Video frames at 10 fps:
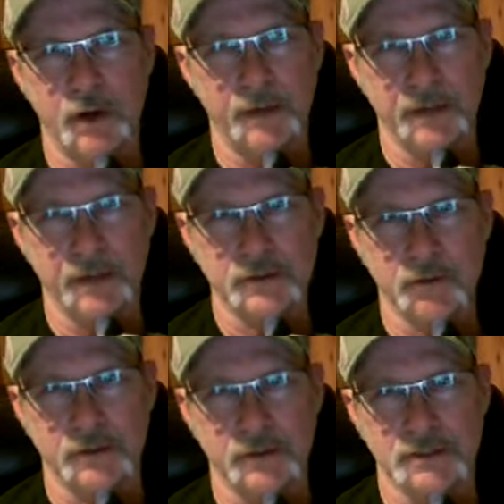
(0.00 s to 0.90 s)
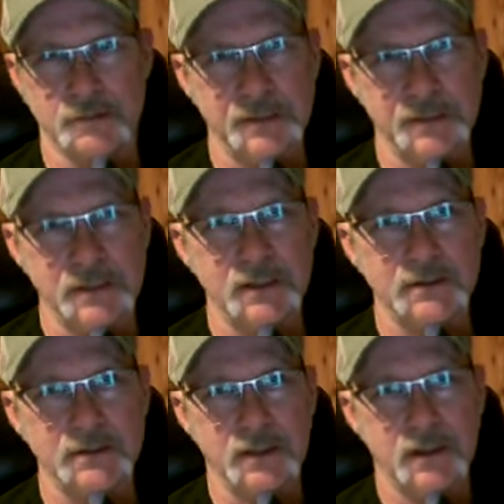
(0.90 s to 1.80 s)
I'm not sure what his speed
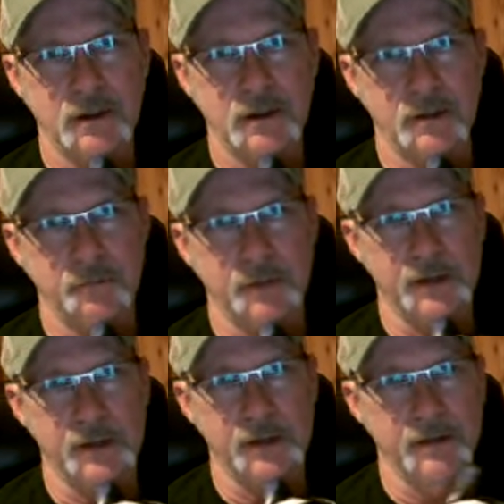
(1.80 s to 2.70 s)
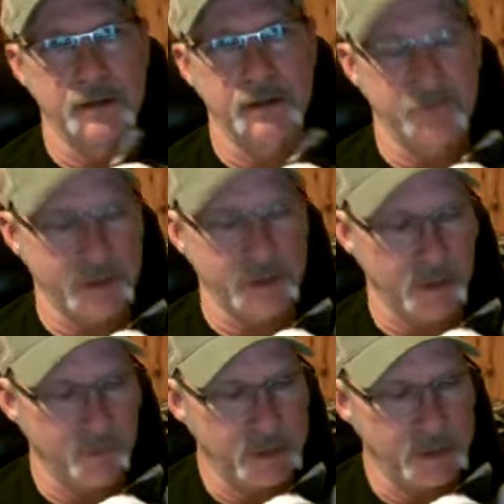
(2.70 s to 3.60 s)
is, but everything I
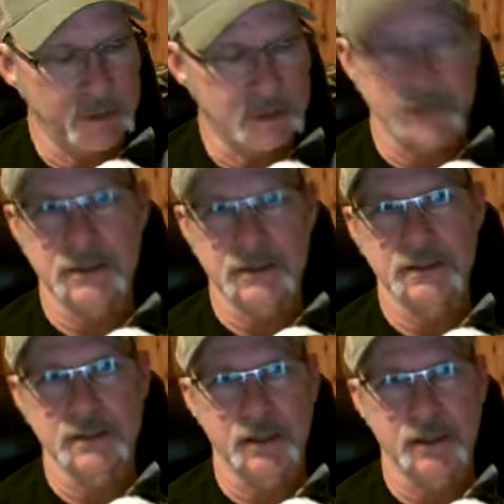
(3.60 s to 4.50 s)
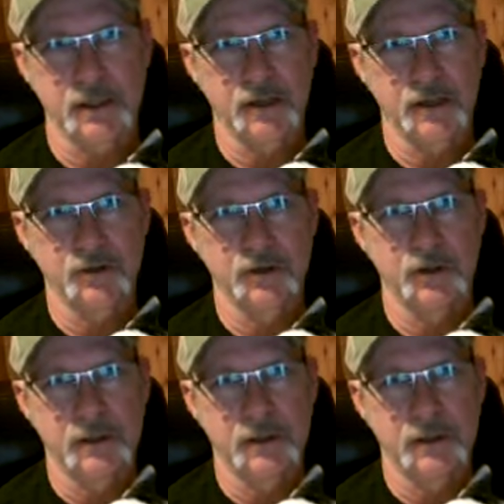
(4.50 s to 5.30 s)
read says he's a good